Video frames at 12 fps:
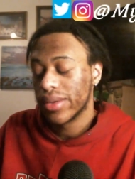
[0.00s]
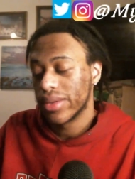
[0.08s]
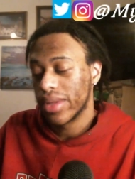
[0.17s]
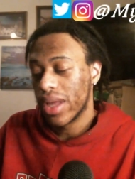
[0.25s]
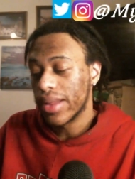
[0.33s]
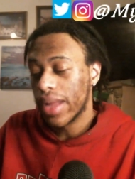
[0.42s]

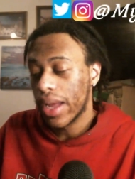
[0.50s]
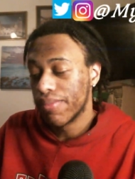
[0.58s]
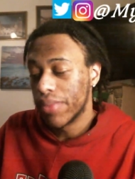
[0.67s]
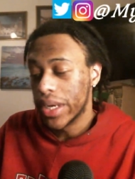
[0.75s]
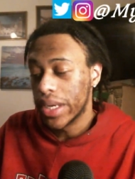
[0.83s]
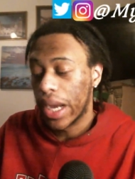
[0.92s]
That like
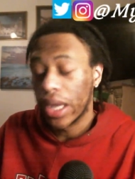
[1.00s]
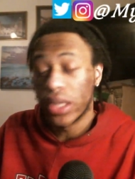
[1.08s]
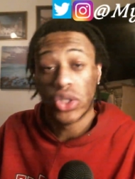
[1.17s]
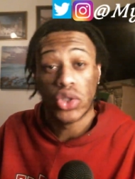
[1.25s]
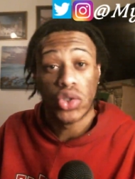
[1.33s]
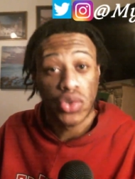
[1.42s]
button got
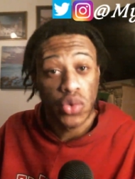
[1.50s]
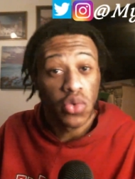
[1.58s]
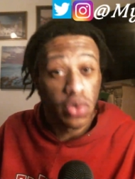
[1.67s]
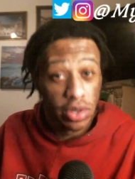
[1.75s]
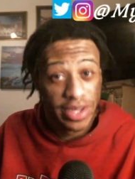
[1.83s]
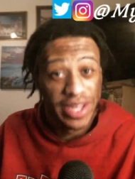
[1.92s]

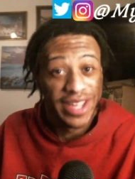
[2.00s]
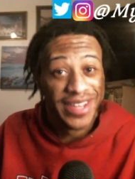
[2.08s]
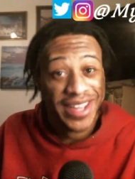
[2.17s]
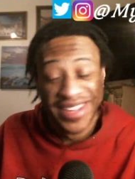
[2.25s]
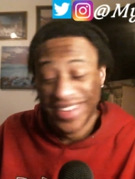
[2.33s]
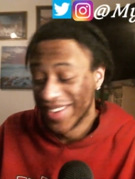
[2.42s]
destroyed.
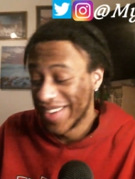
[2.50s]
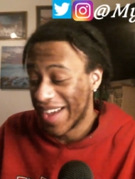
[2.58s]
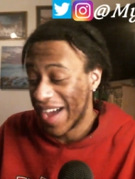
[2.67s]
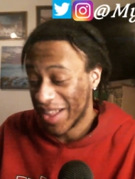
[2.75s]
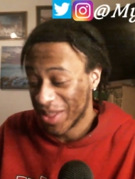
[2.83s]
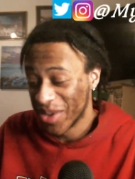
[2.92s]

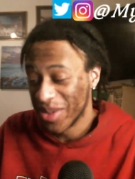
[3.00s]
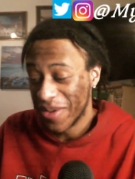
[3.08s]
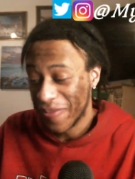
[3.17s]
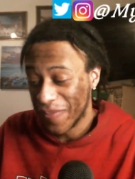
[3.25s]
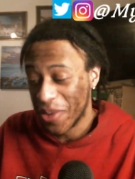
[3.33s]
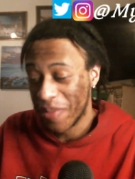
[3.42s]
I
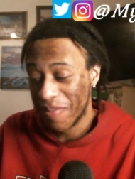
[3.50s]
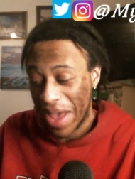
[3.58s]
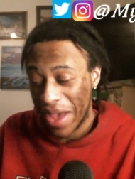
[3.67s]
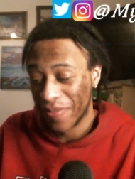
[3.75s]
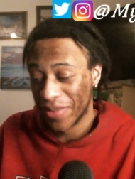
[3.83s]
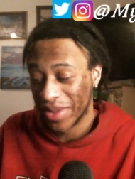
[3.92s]
literally feel
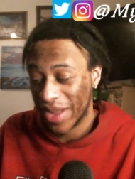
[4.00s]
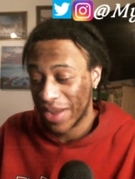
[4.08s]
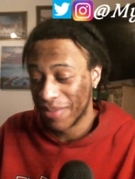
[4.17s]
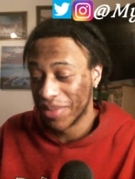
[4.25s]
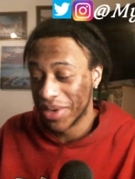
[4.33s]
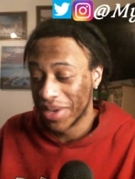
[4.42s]
bad for the
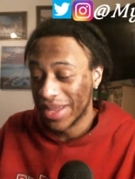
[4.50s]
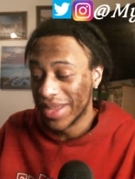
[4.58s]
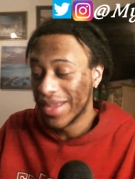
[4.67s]
like button.